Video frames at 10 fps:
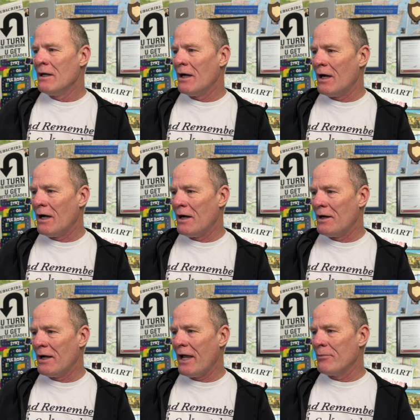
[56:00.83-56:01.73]

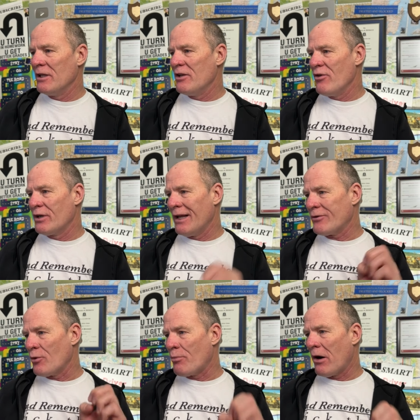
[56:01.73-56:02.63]
Uh, Emily, you have an
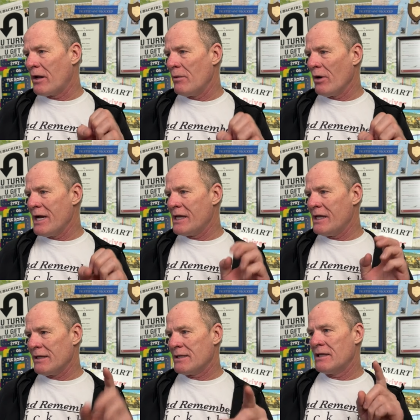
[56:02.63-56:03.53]
electric parking brake?
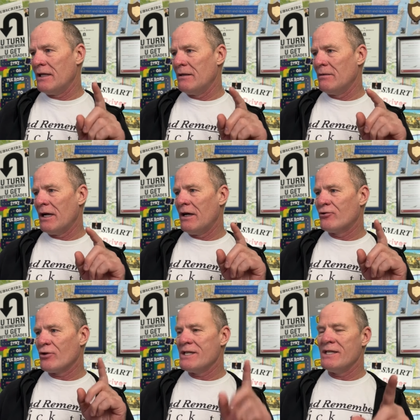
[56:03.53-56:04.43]
Yes, and uh,
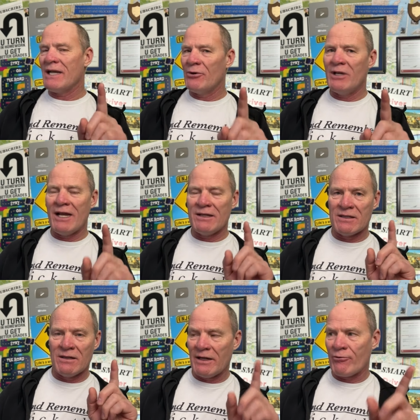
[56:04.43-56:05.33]
Tracy's Audi has
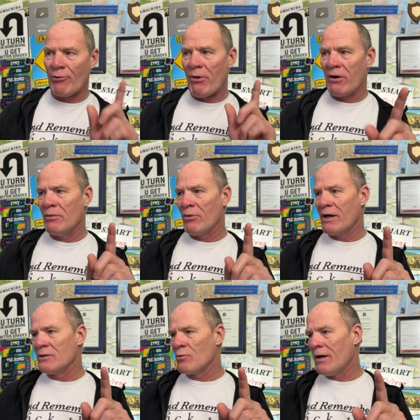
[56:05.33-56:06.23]
an electric parking brake
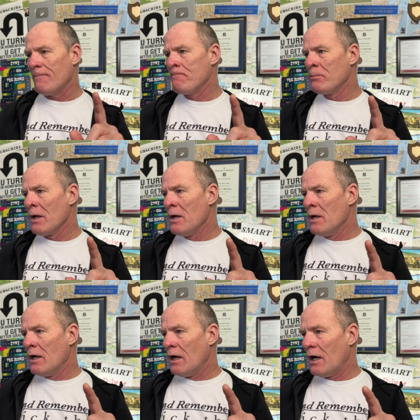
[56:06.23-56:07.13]
as well.
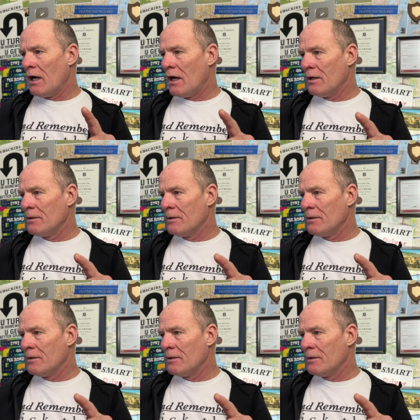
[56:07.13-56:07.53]
Uh,